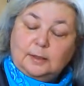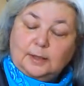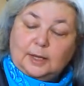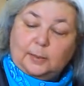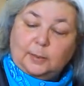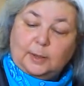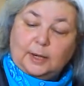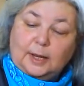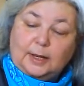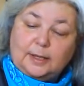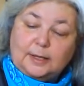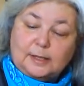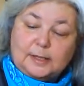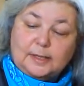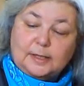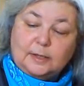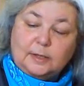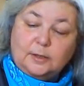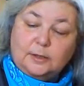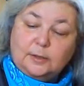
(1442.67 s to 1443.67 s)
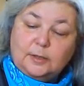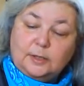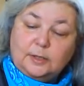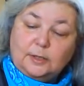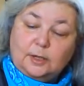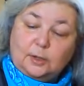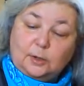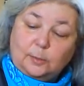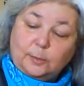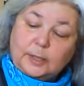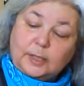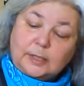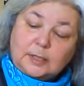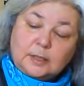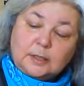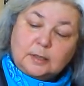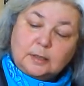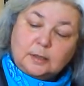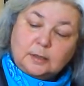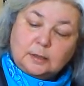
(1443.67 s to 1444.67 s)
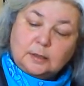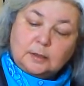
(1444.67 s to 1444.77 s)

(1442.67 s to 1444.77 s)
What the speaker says: they were not considered human.